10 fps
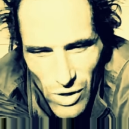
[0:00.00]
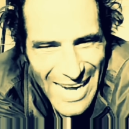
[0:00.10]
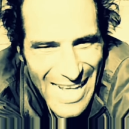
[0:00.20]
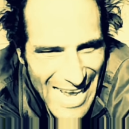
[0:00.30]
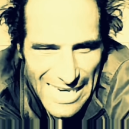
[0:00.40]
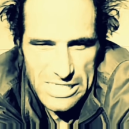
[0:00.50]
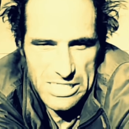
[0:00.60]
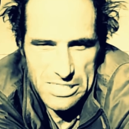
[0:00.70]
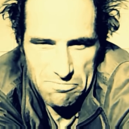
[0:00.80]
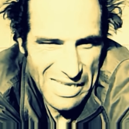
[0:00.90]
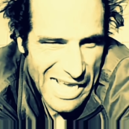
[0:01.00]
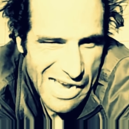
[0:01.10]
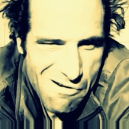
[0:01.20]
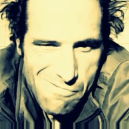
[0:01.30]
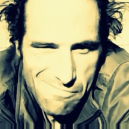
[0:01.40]
it hits, you
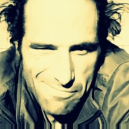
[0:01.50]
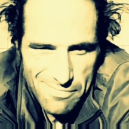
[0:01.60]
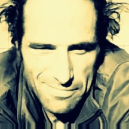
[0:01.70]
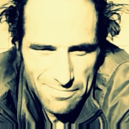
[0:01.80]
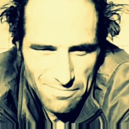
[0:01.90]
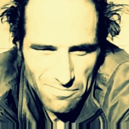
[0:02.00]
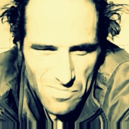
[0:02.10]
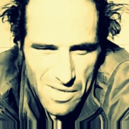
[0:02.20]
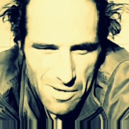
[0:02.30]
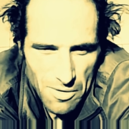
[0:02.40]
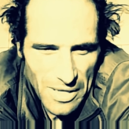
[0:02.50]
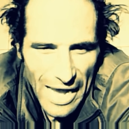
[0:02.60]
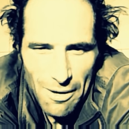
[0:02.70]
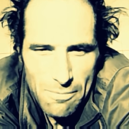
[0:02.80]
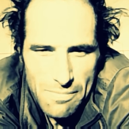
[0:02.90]
know, yeah.